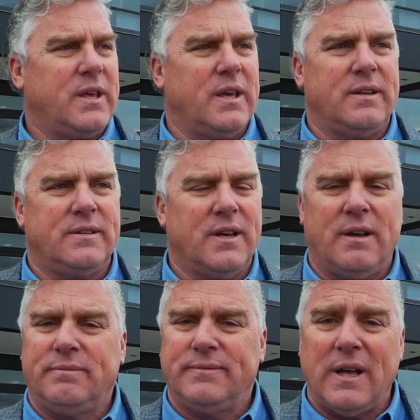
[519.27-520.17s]
and
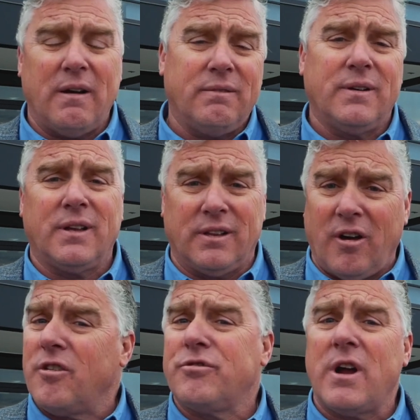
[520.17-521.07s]
now the
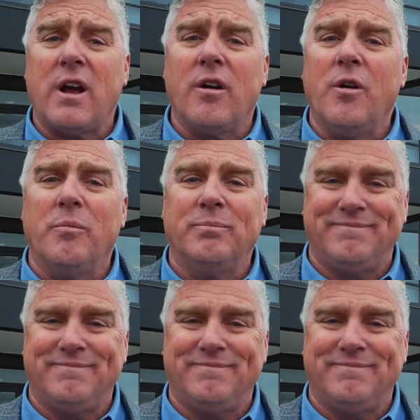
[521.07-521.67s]
long track home.